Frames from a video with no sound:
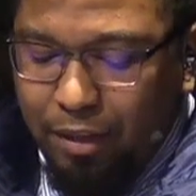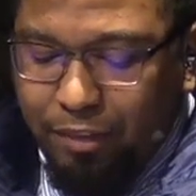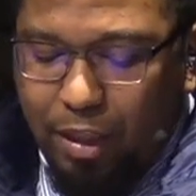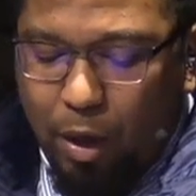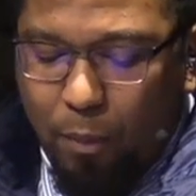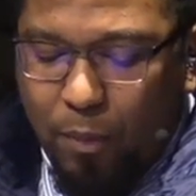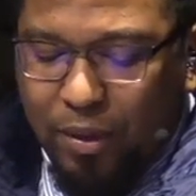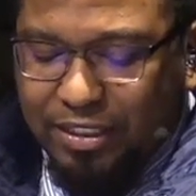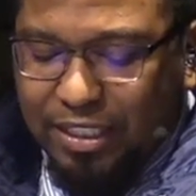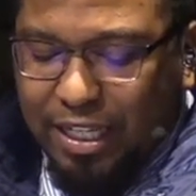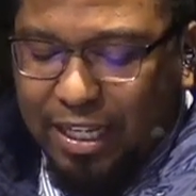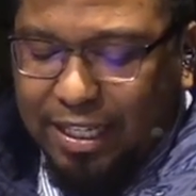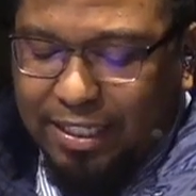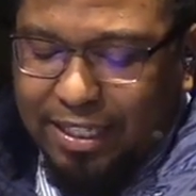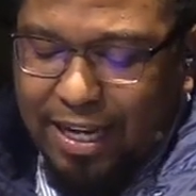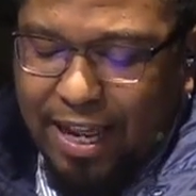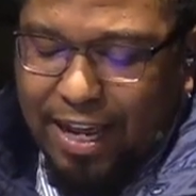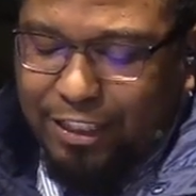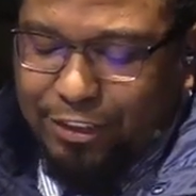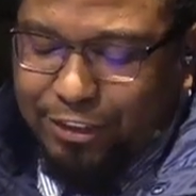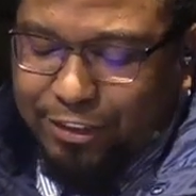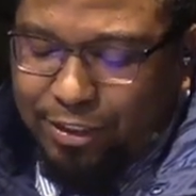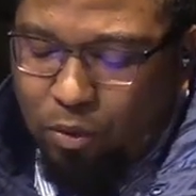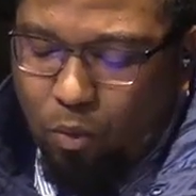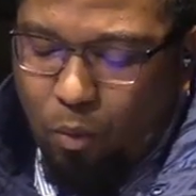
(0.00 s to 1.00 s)
There was a
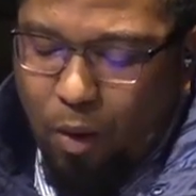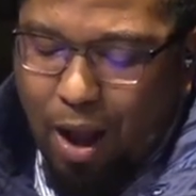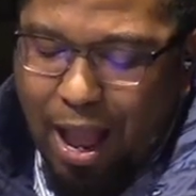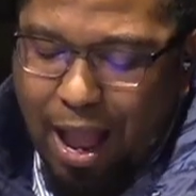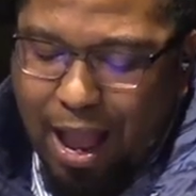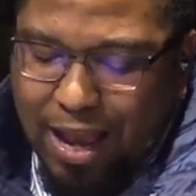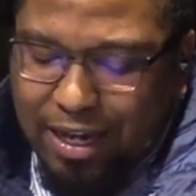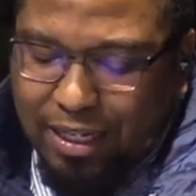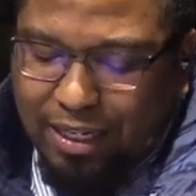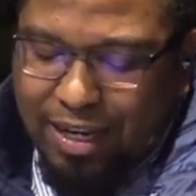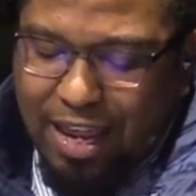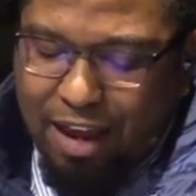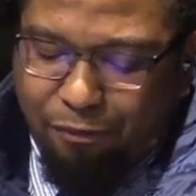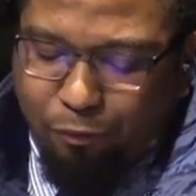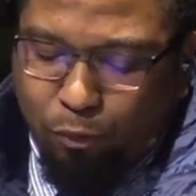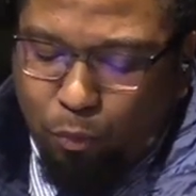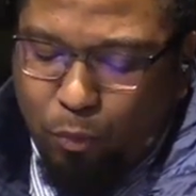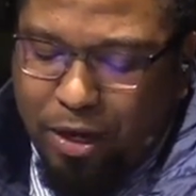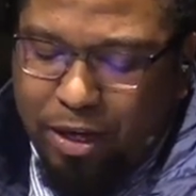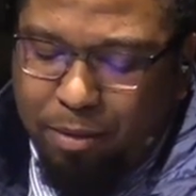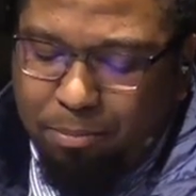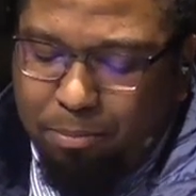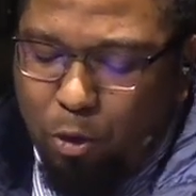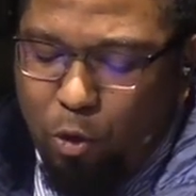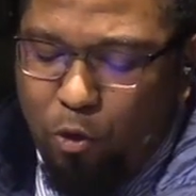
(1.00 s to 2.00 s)
nationwide
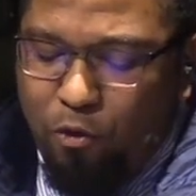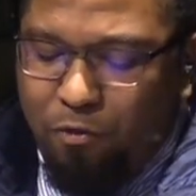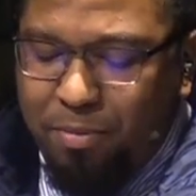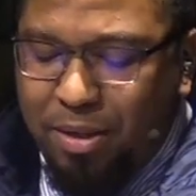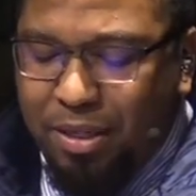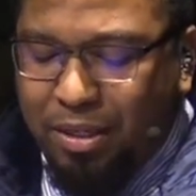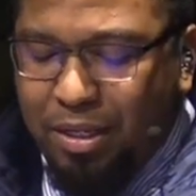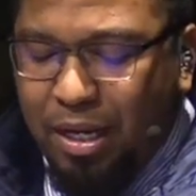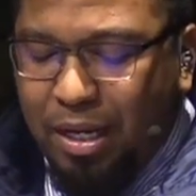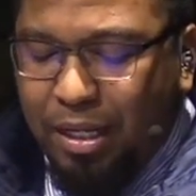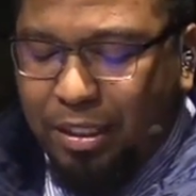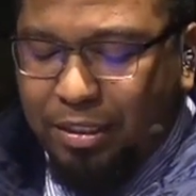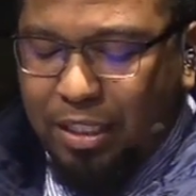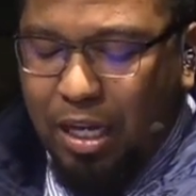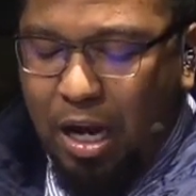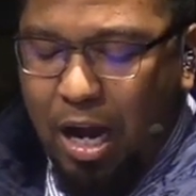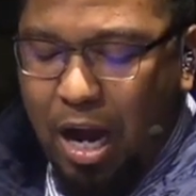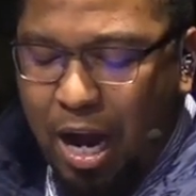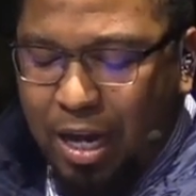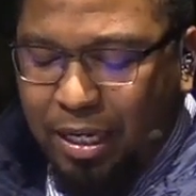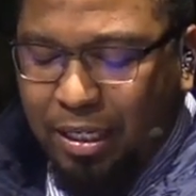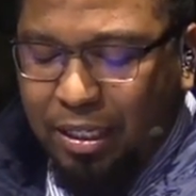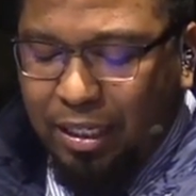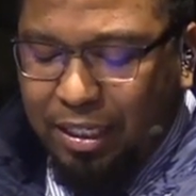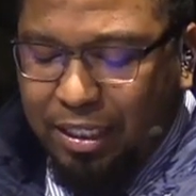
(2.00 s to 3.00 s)
left-wing movement to
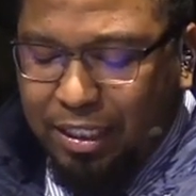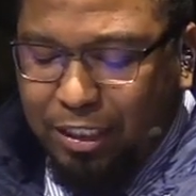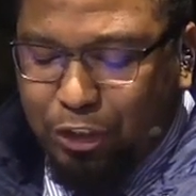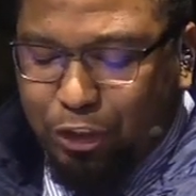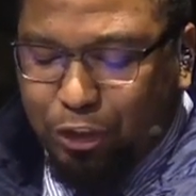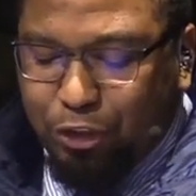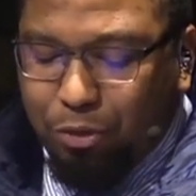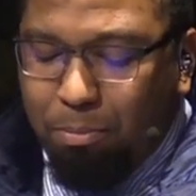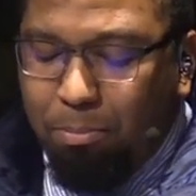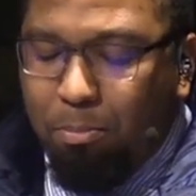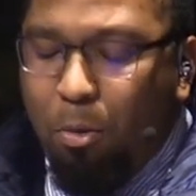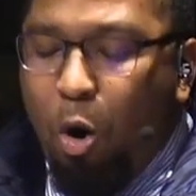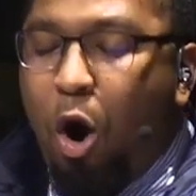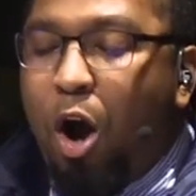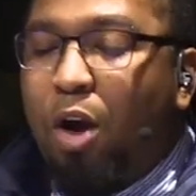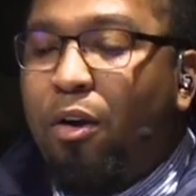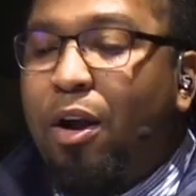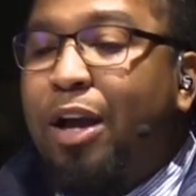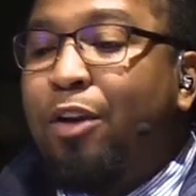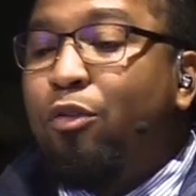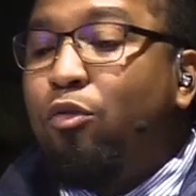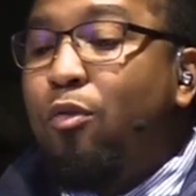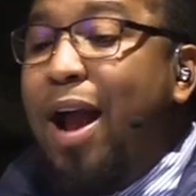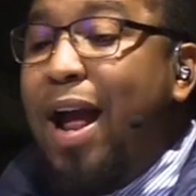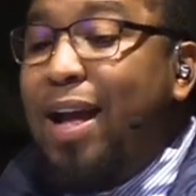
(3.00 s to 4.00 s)
unleash more
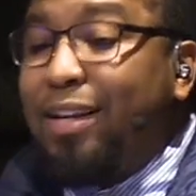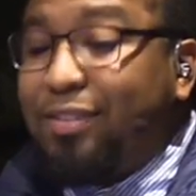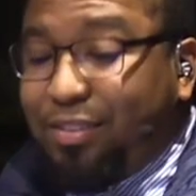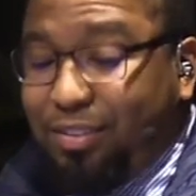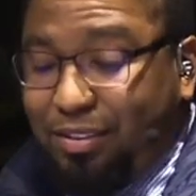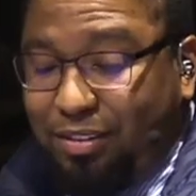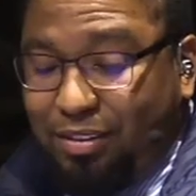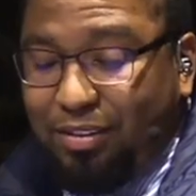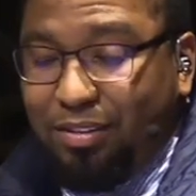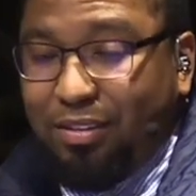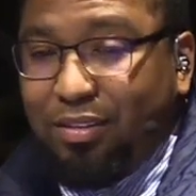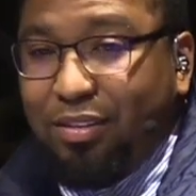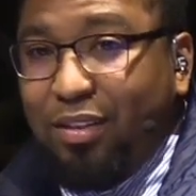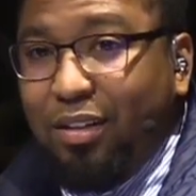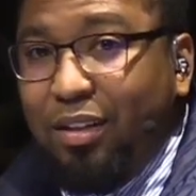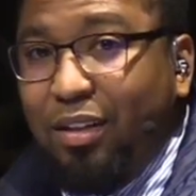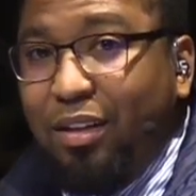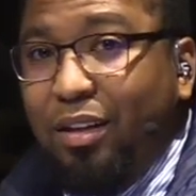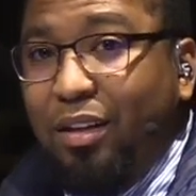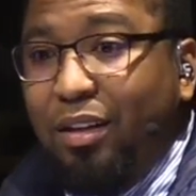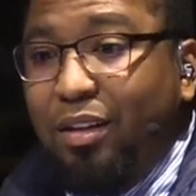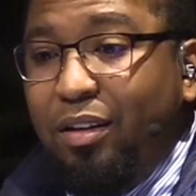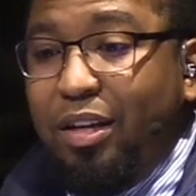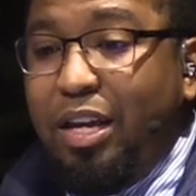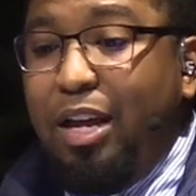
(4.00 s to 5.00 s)
unrest
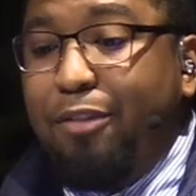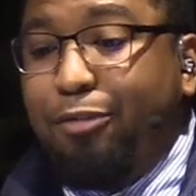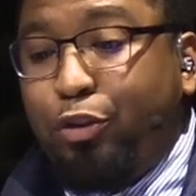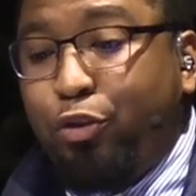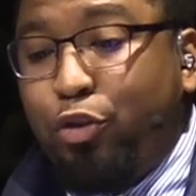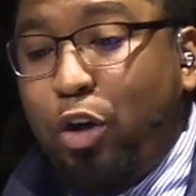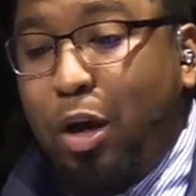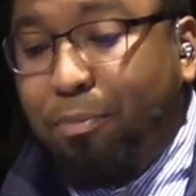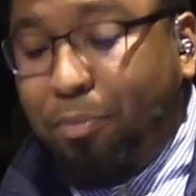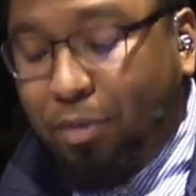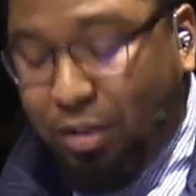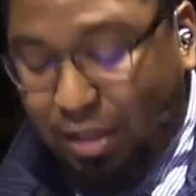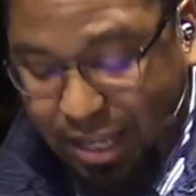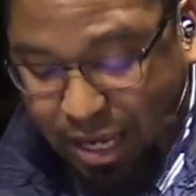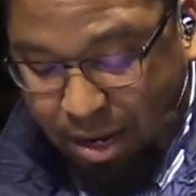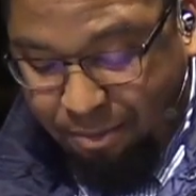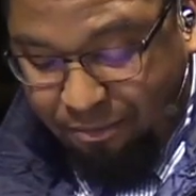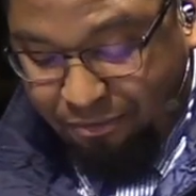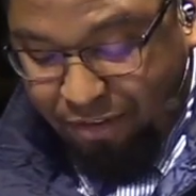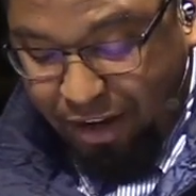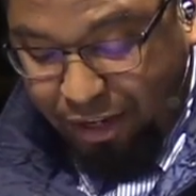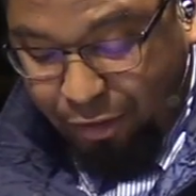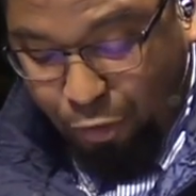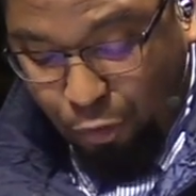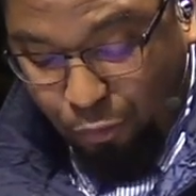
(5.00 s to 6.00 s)
if Trump
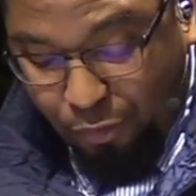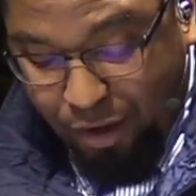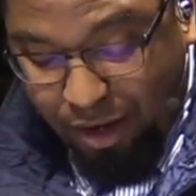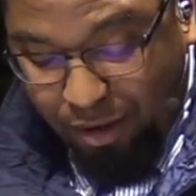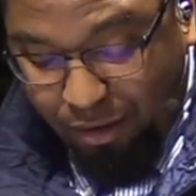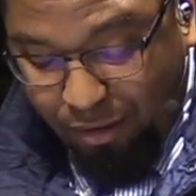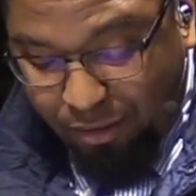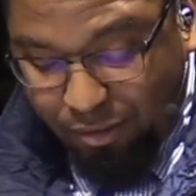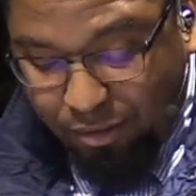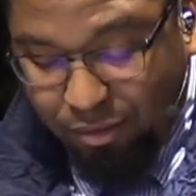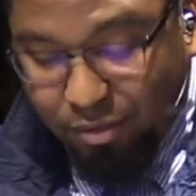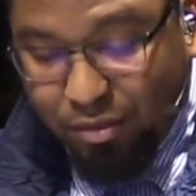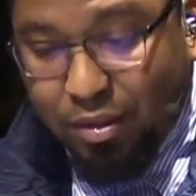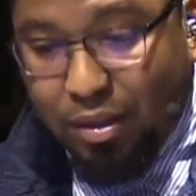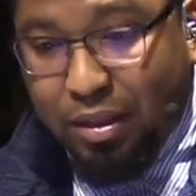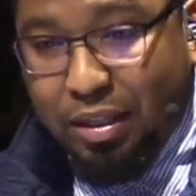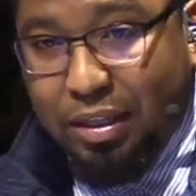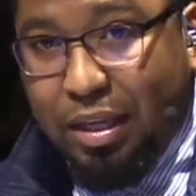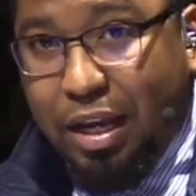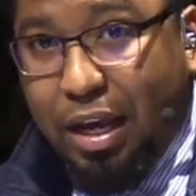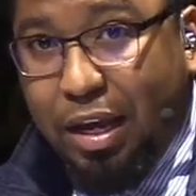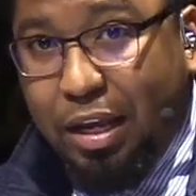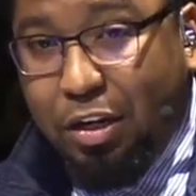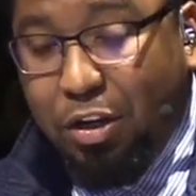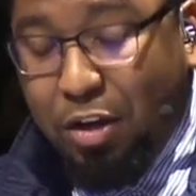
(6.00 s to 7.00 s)
claimed victory,
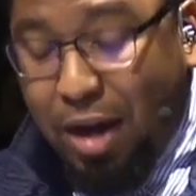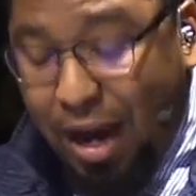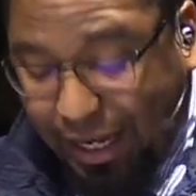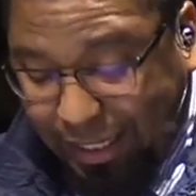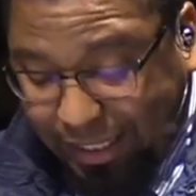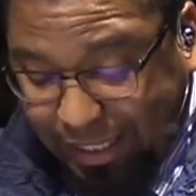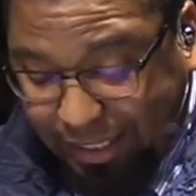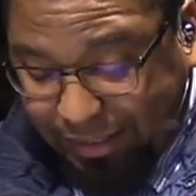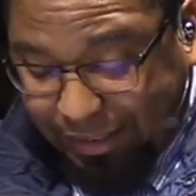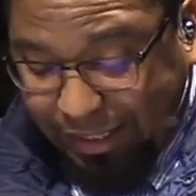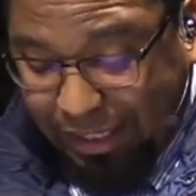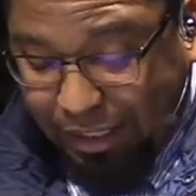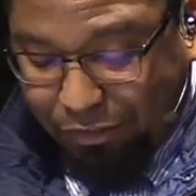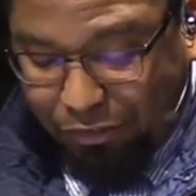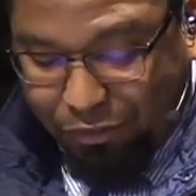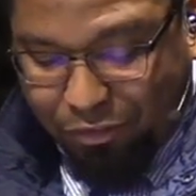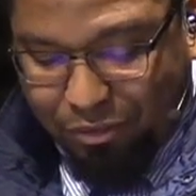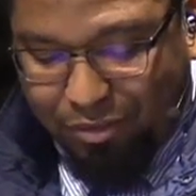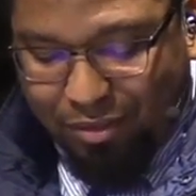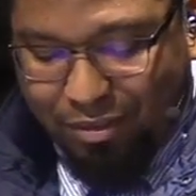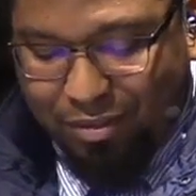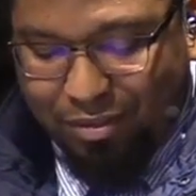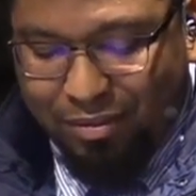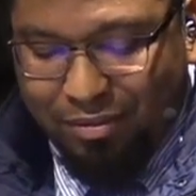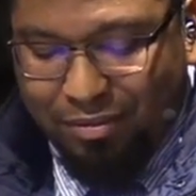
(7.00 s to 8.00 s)
and you got to get
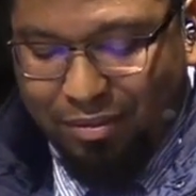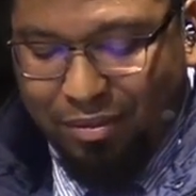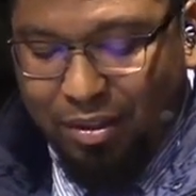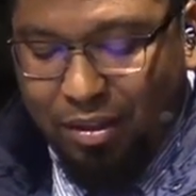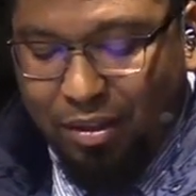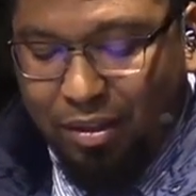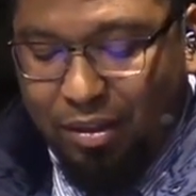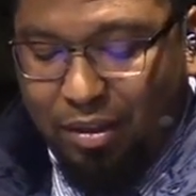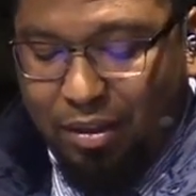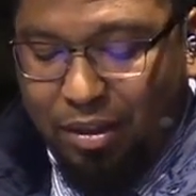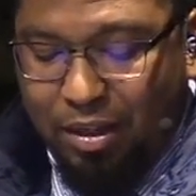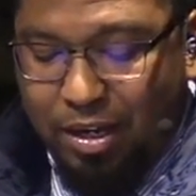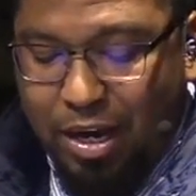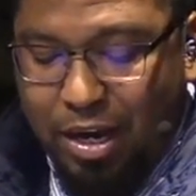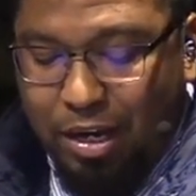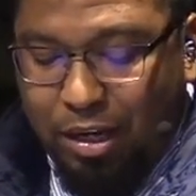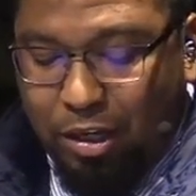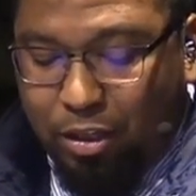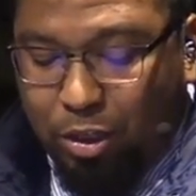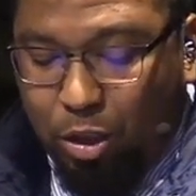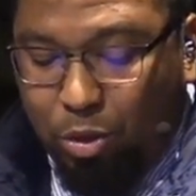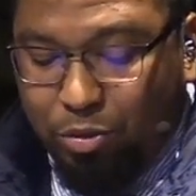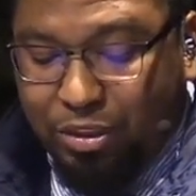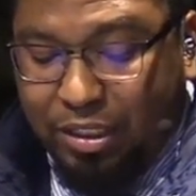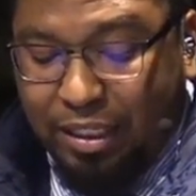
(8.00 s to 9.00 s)
this, in a
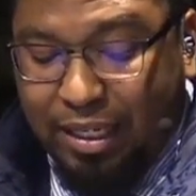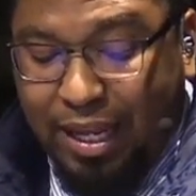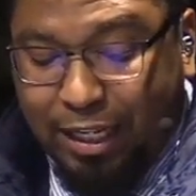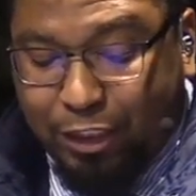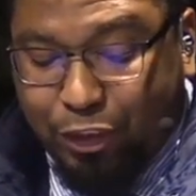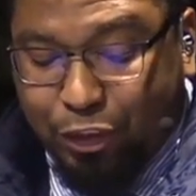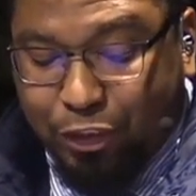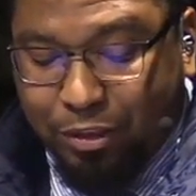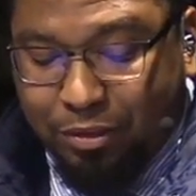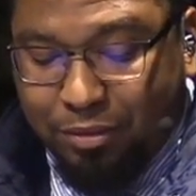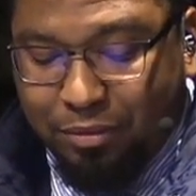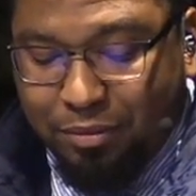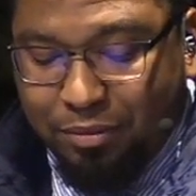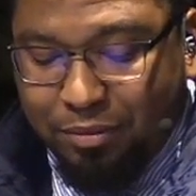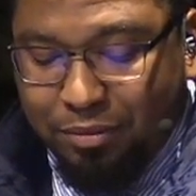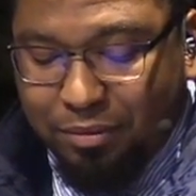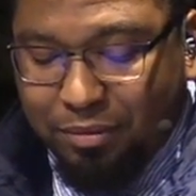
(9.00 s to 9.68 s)
close election.